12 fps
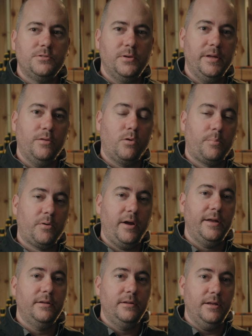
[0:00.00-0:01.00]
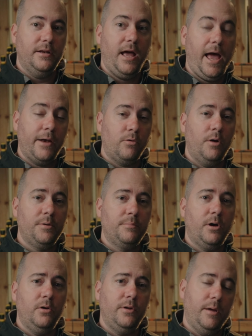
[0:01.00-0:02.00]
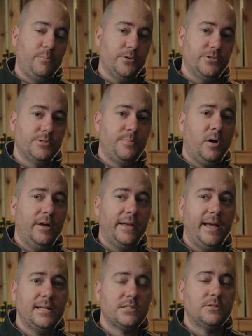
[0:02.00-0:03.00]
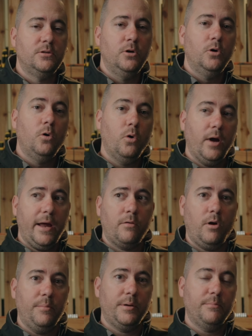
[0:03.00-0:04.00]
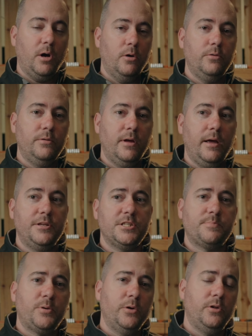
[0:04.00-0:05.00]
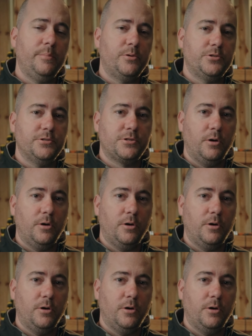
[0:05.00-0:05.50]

to either operate in anaerobic mode and produce biogas, or aerobic mode and just purely produce